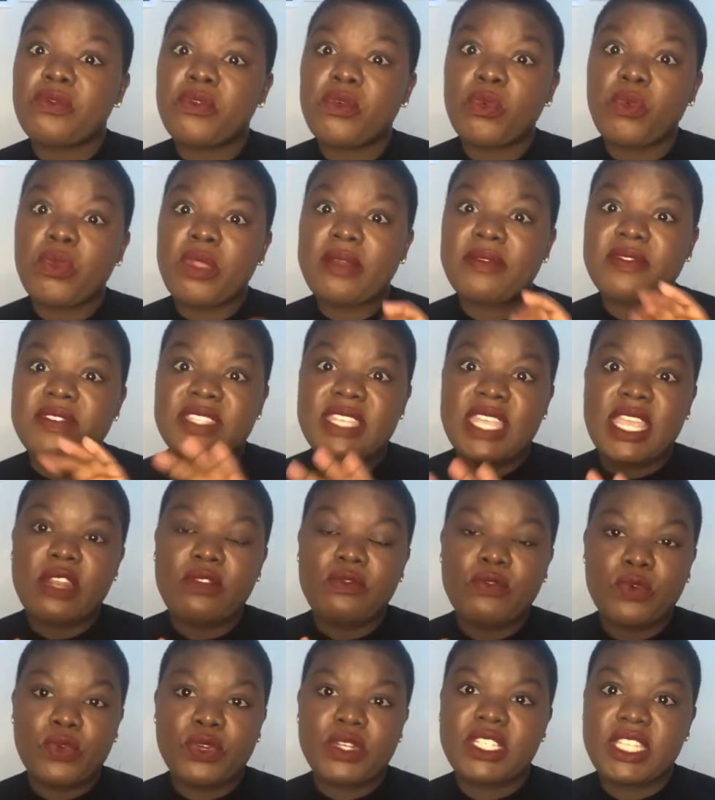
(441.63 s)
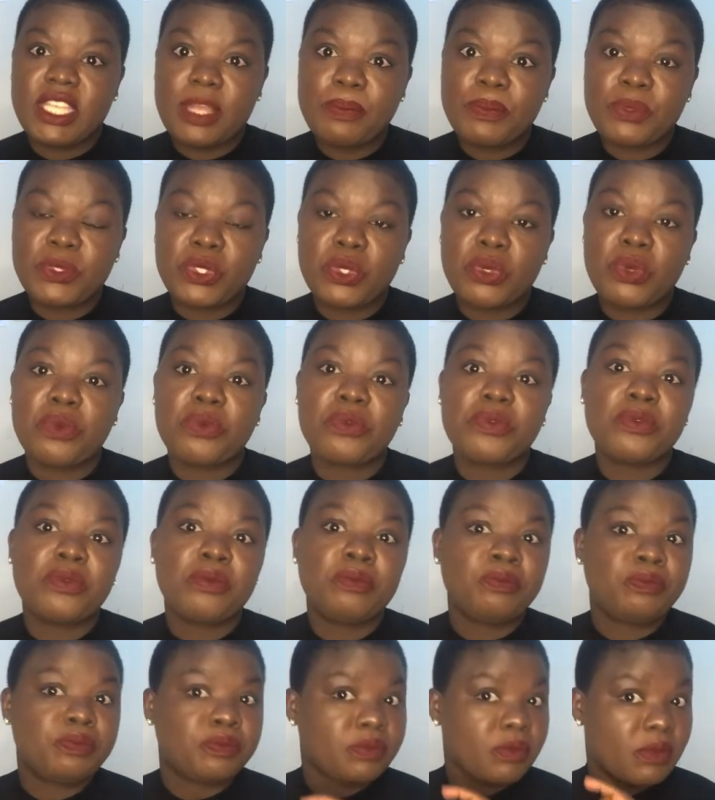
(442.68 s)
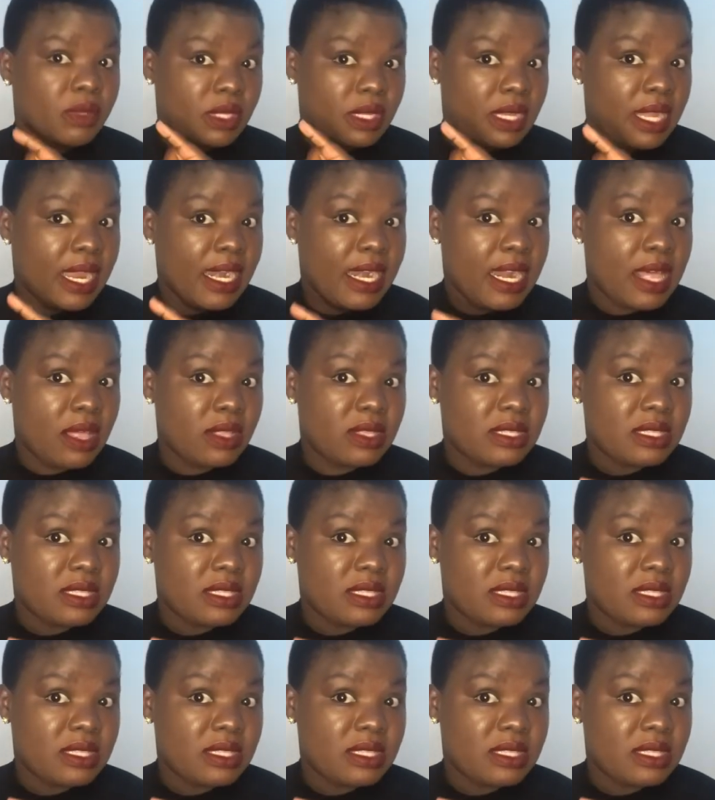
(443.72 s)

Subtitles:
have said 4 tips of. And